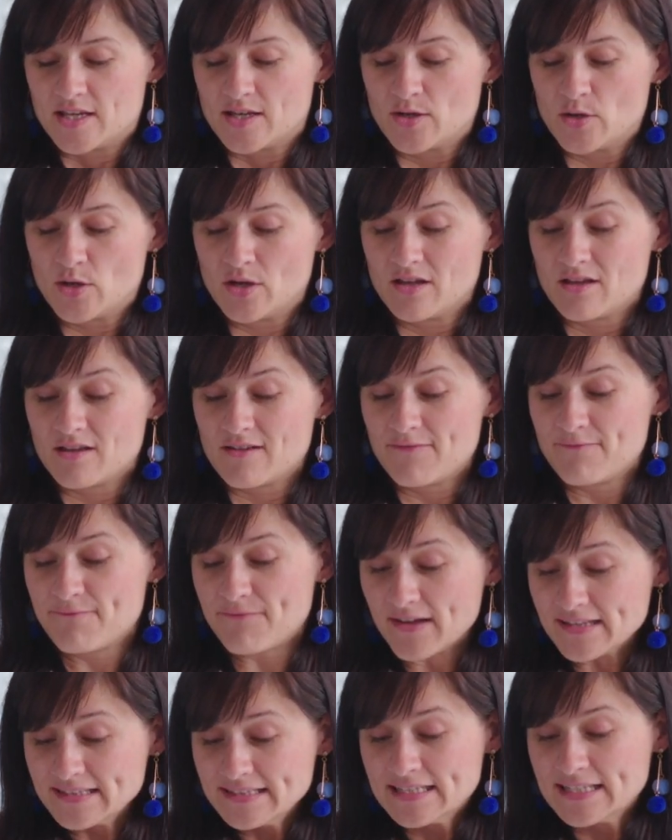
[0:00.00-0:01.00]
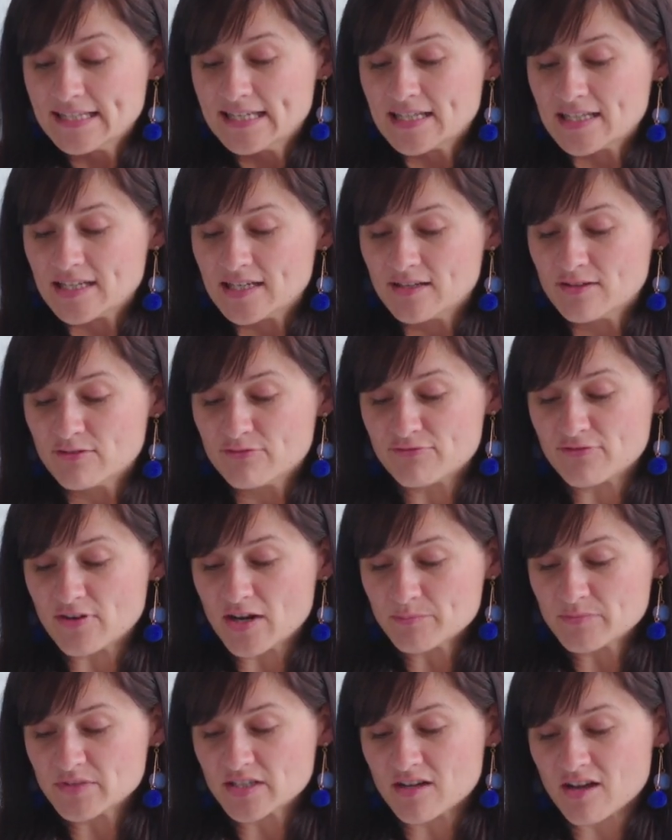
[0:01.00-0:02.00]
Funding
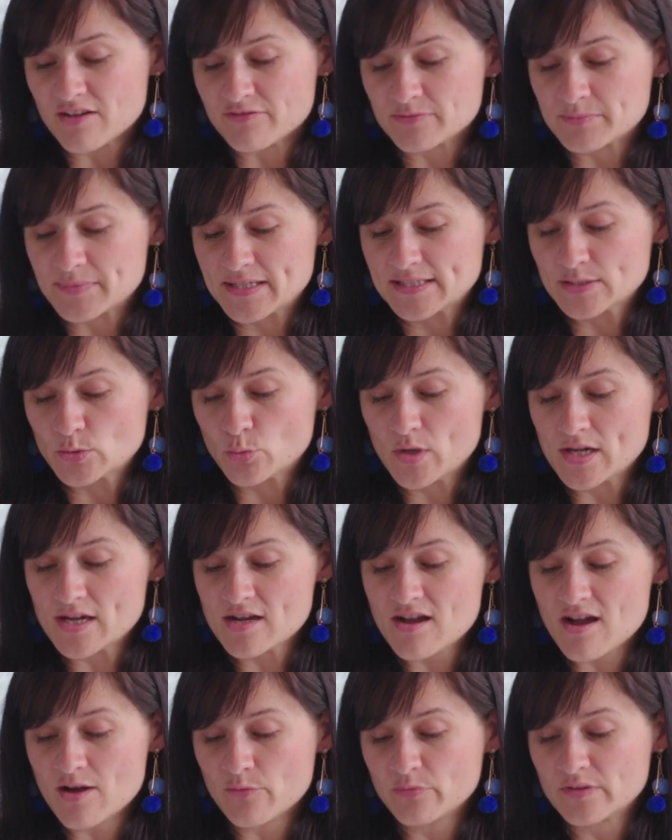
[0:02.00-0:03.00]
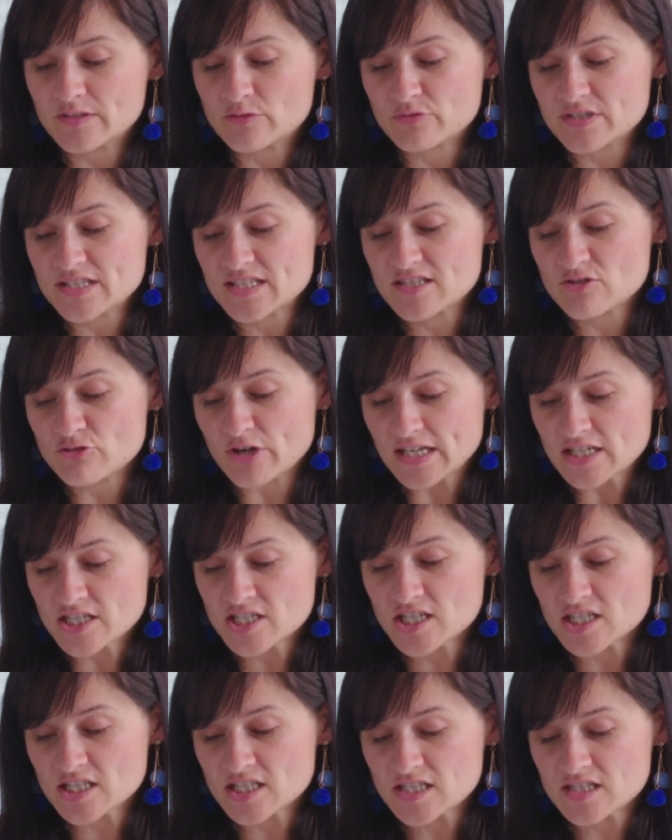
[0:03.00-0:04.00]
from the government will come with
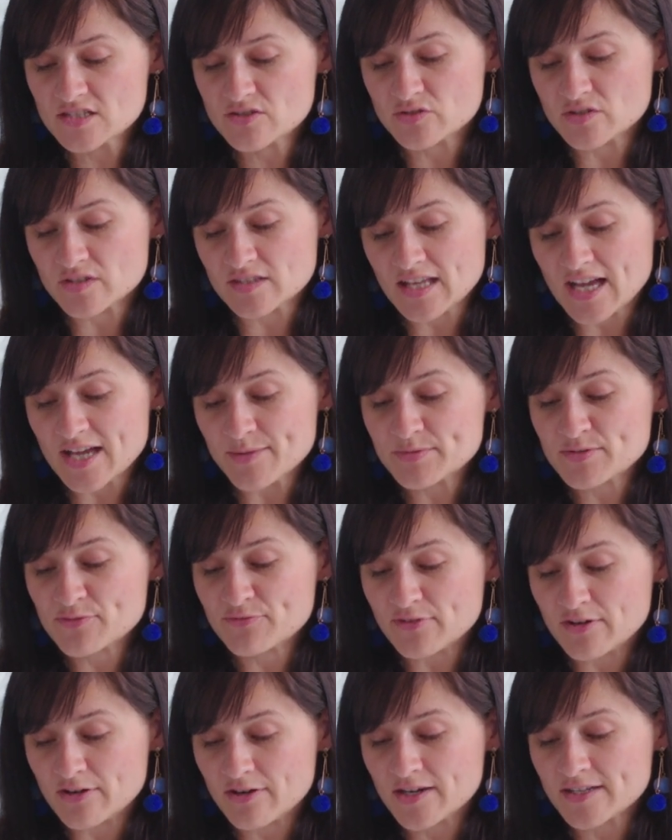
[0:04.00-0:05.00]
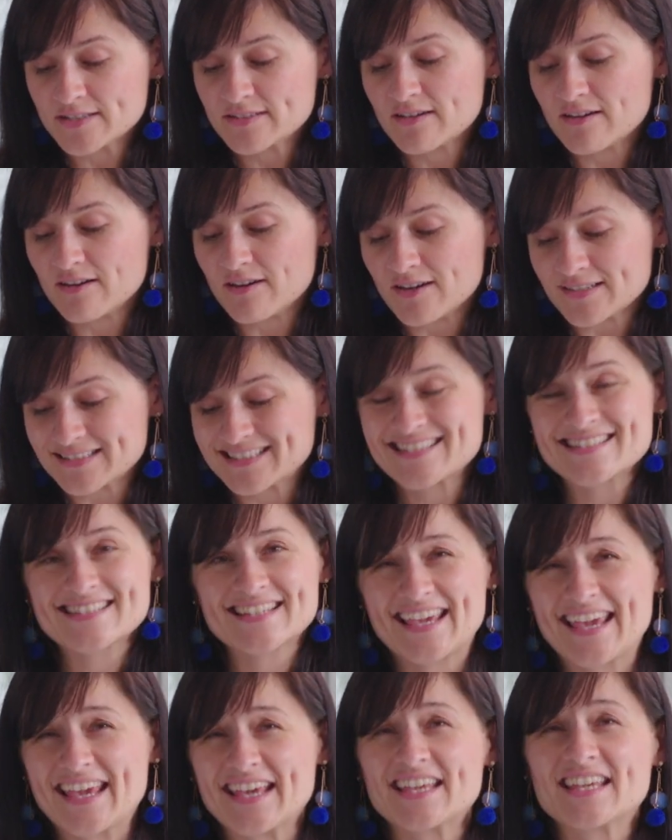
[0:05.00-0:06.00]
restrictions to the types of art artists
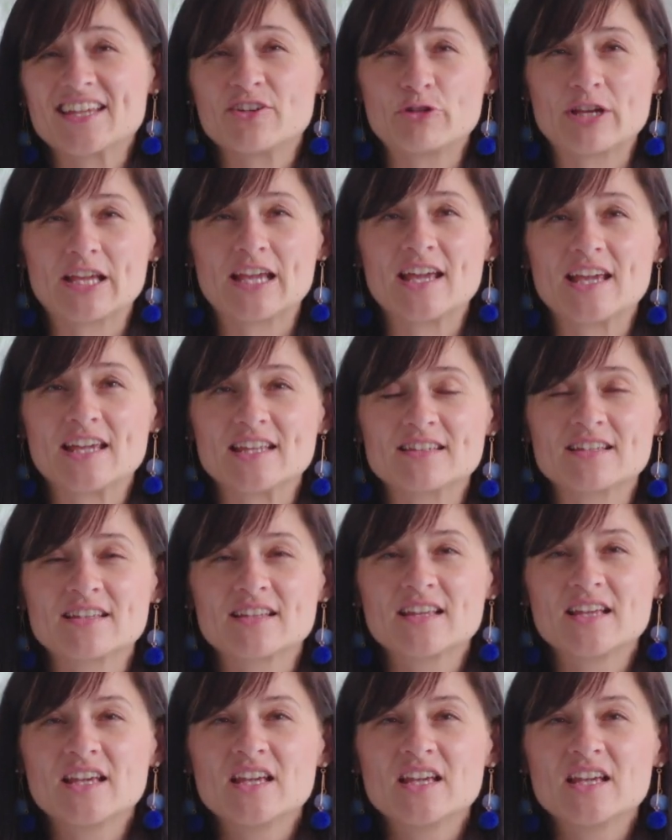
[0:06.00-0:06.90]
can create.